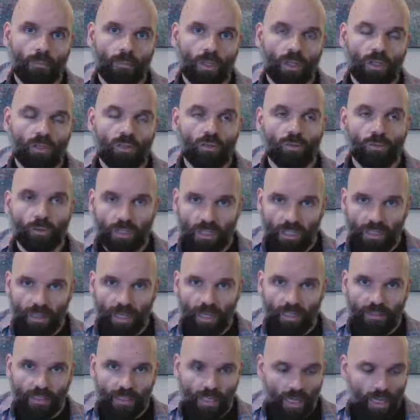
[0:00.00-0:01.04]
So if we did
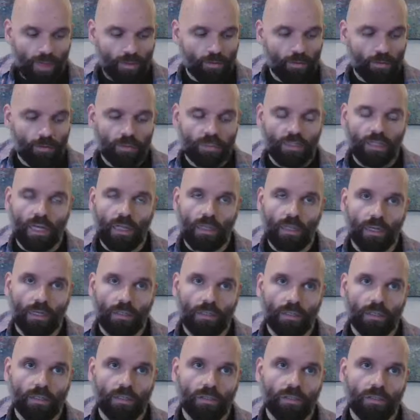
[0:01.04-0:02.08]
that together, it would sound like
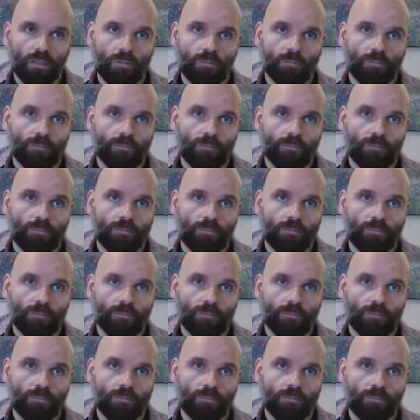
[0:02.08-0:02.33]
this.